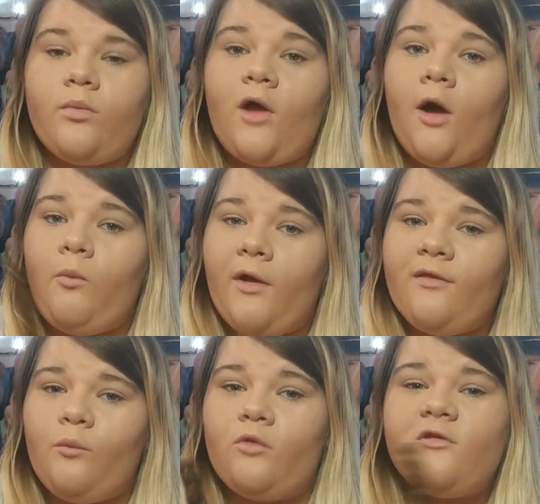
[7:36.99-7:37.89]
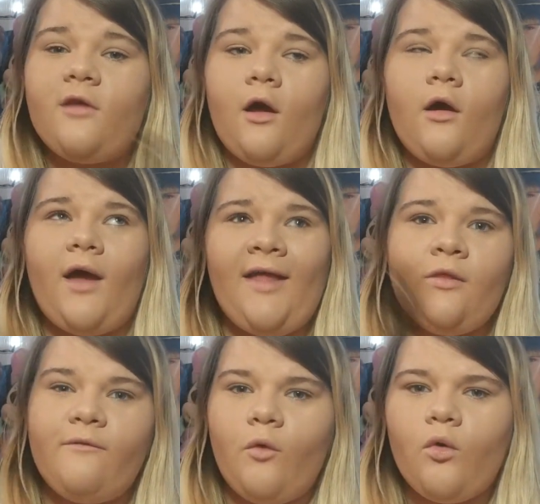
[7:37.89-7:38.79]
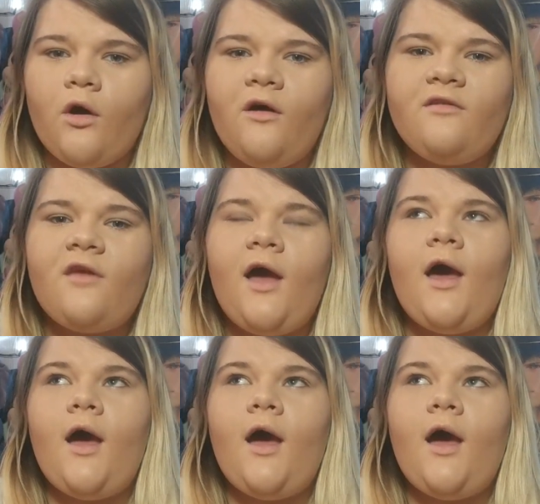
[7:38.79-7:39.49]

that I went was the end of August.